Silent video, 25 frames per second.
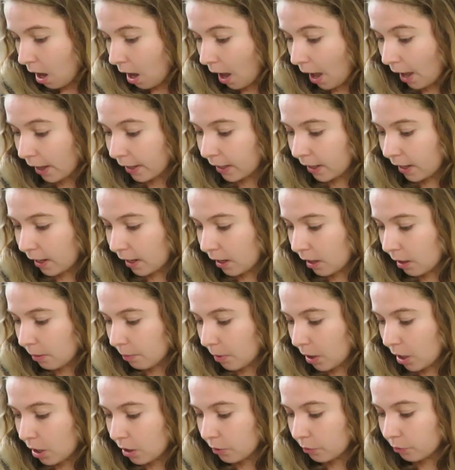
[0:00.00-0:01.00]
I
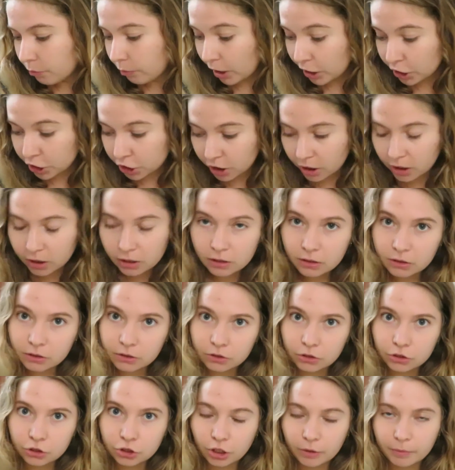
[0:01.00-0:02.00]
am Russian,
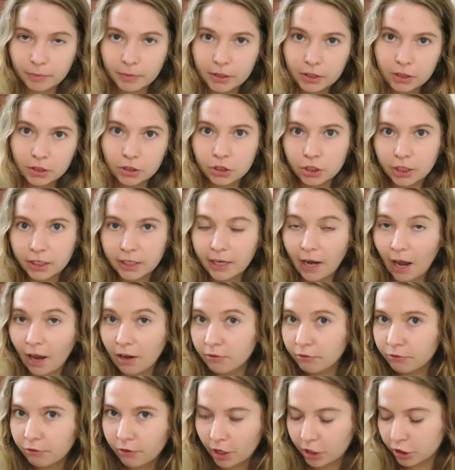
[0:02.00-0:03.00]
German, Greek,
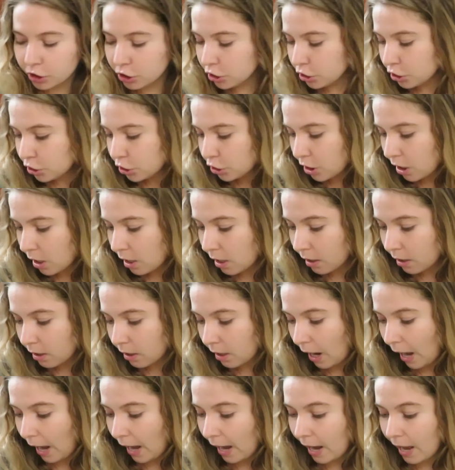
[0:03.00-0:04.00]
and French,
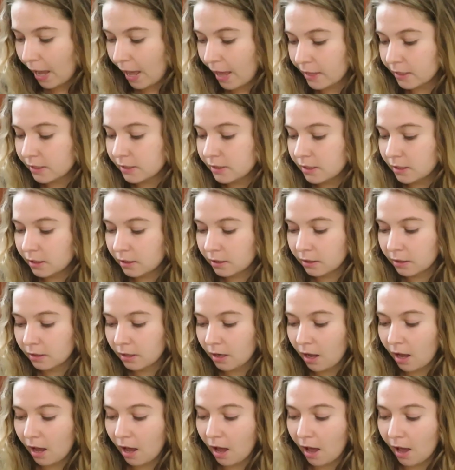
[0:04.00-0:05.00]
and
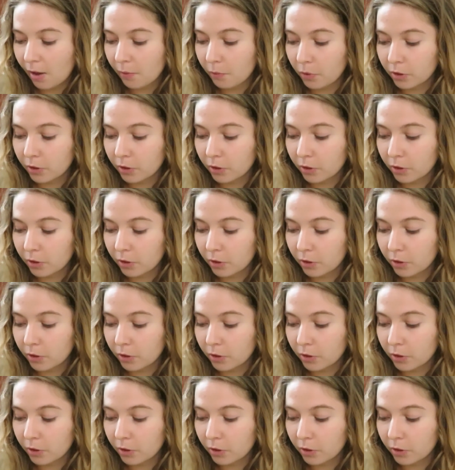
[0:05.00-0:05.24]
I